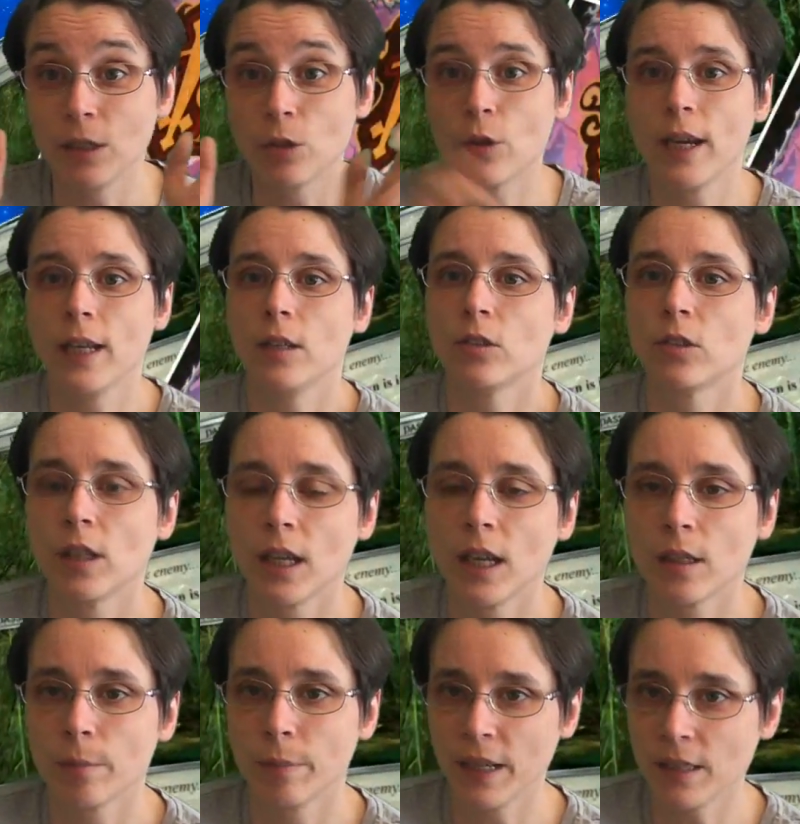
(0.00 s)
training, so they
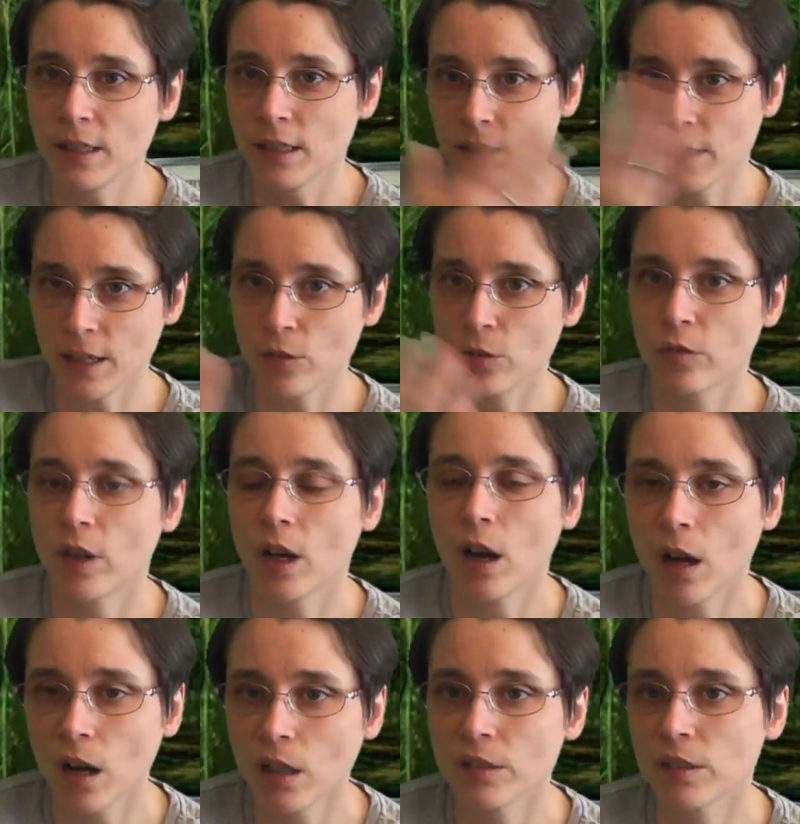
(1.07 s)
get a basic set of
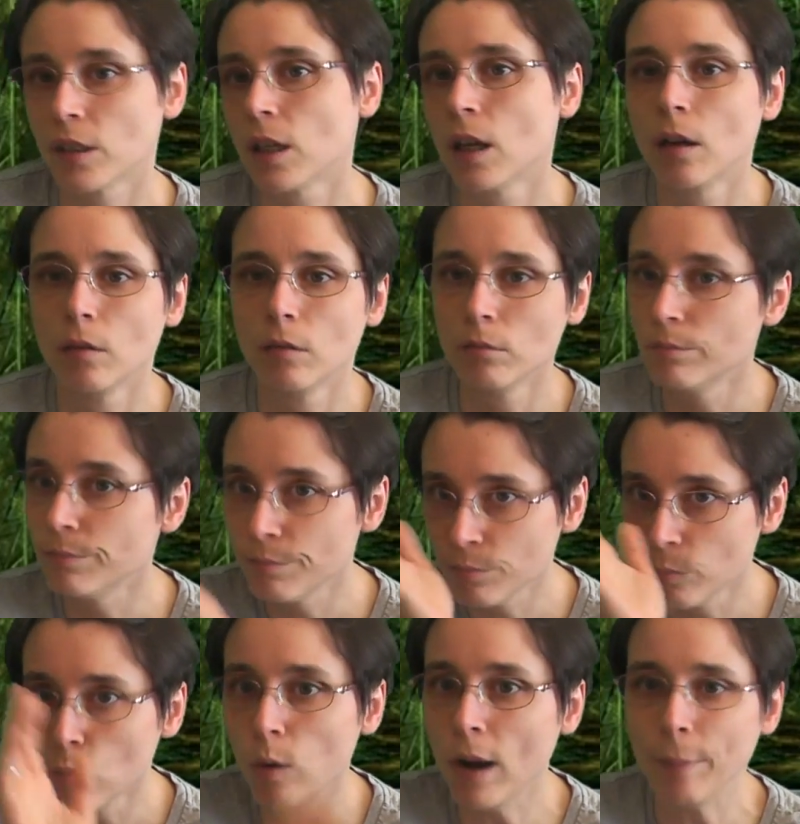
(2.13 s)
cards,
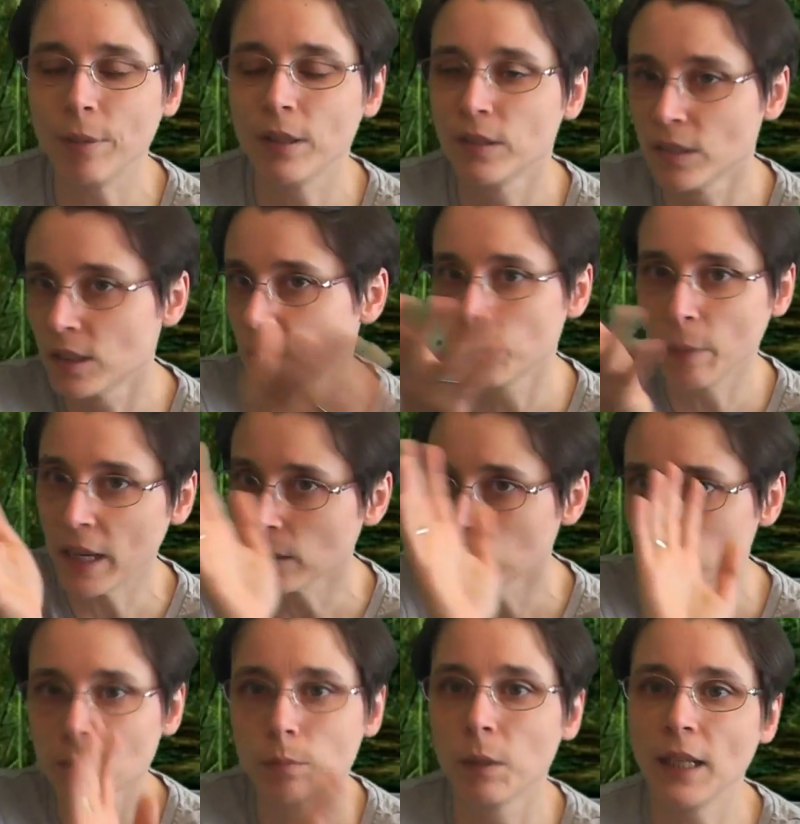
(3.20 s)
weapons,
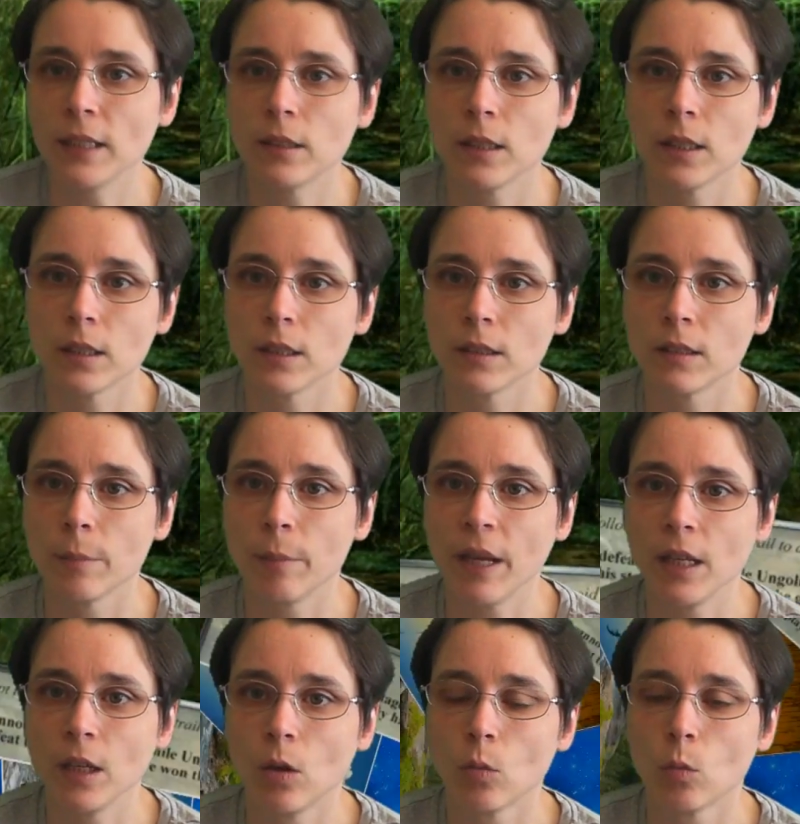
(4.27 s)
spells, blessings,
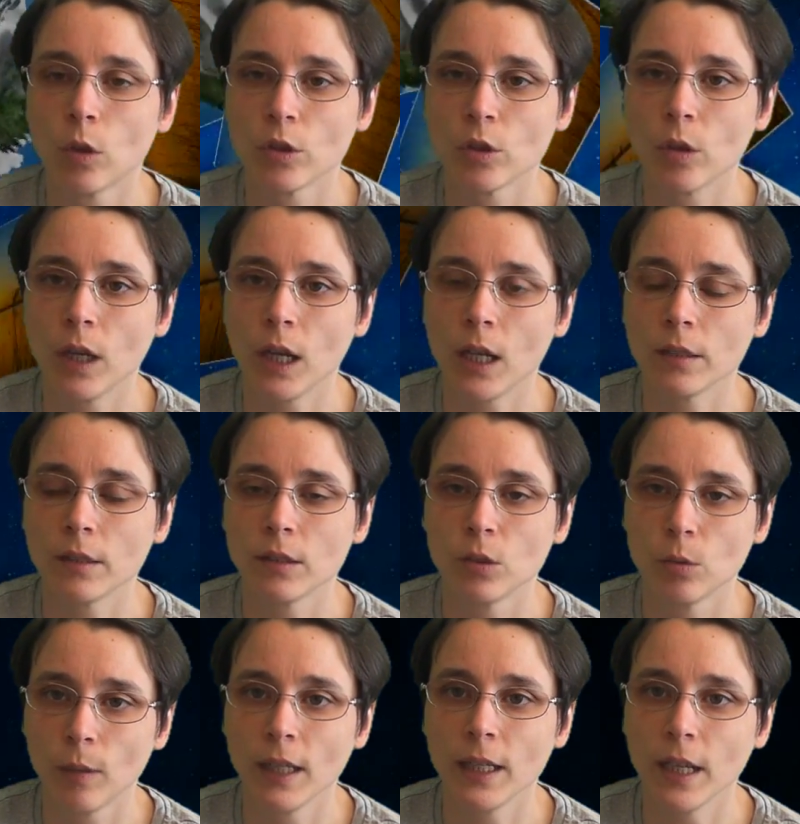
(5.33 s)
depending on what your class
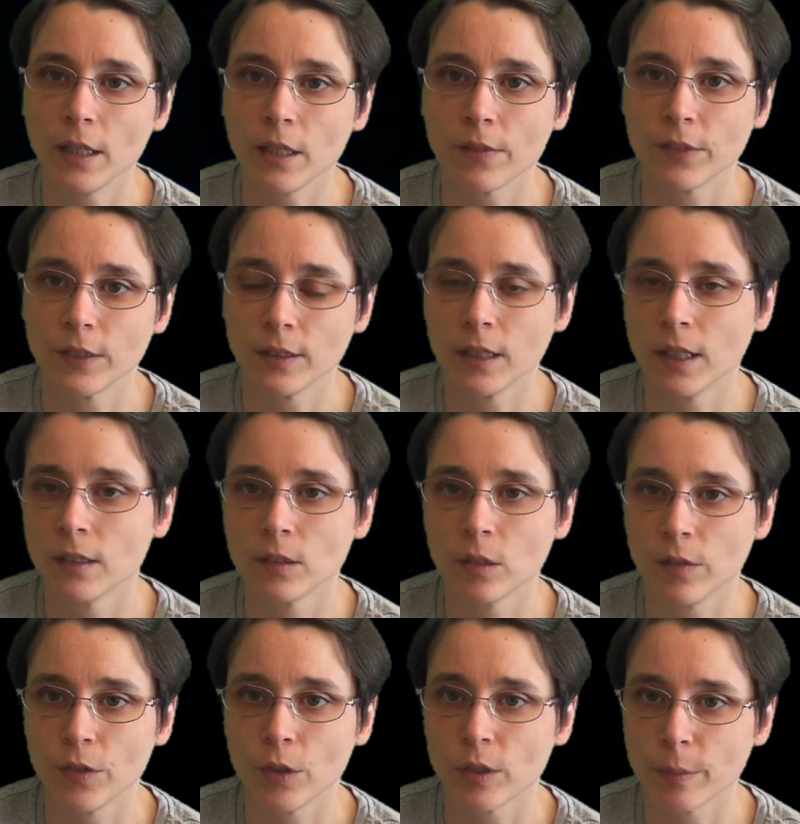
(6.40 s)
is, you might get different things. So
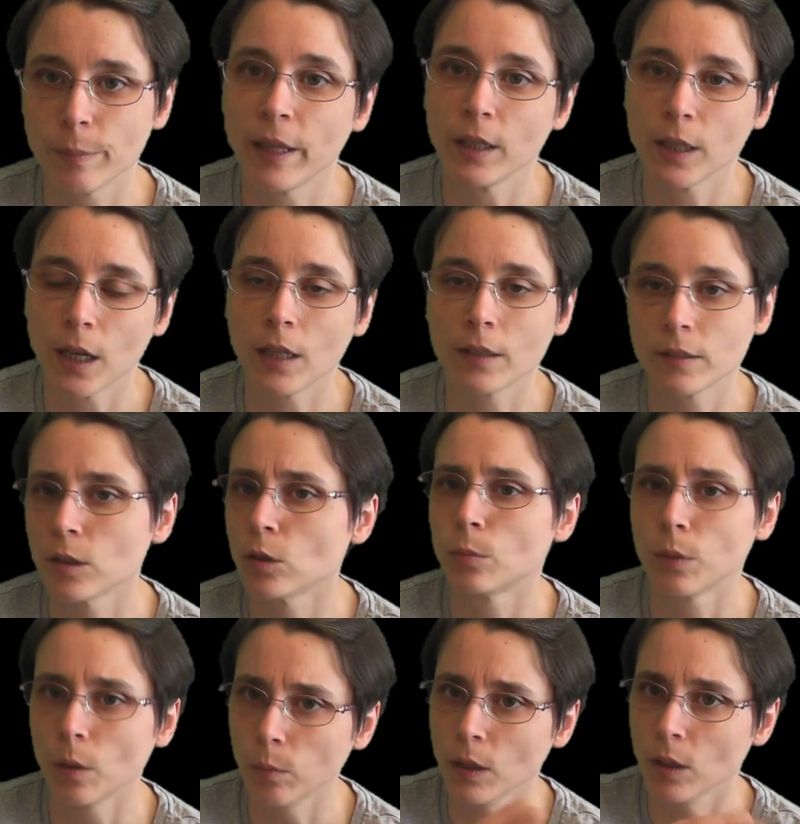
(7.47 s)
if you're a spellcaster, you'll
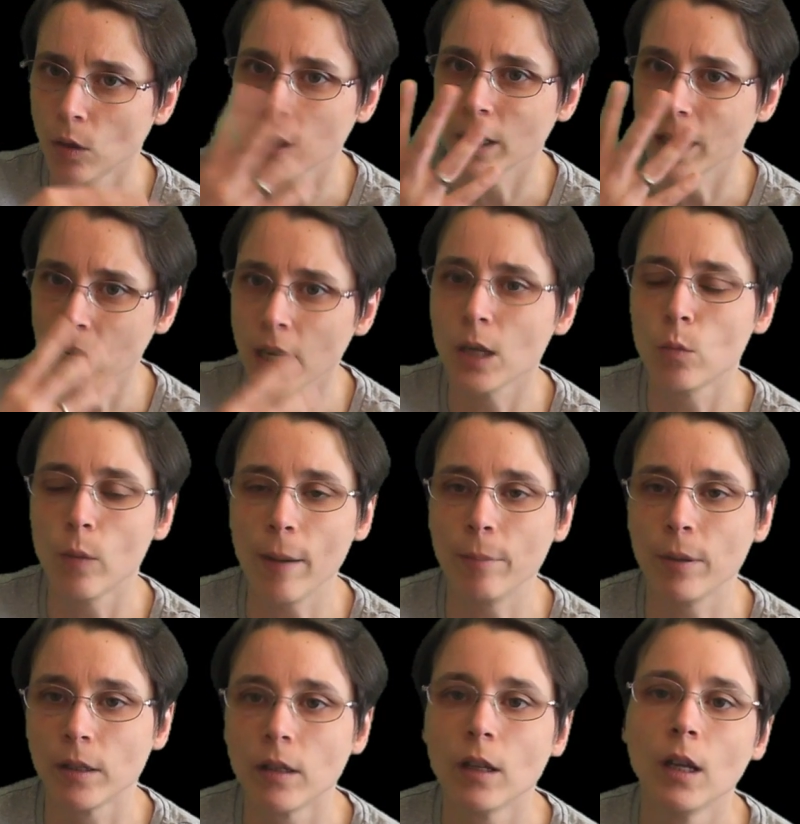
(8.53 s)
probably not get any
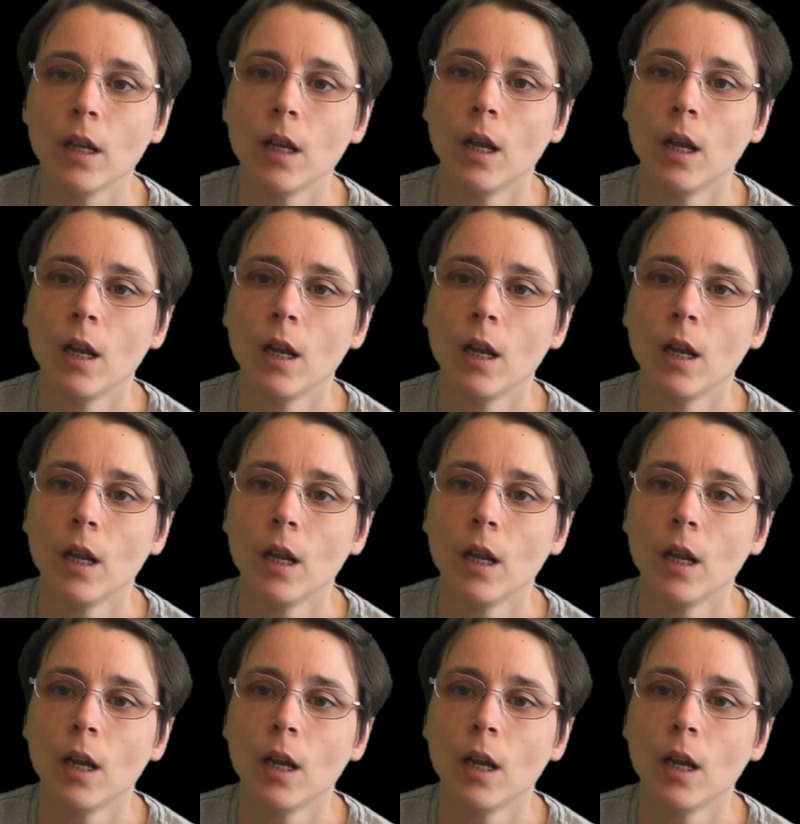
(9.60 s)
weapon,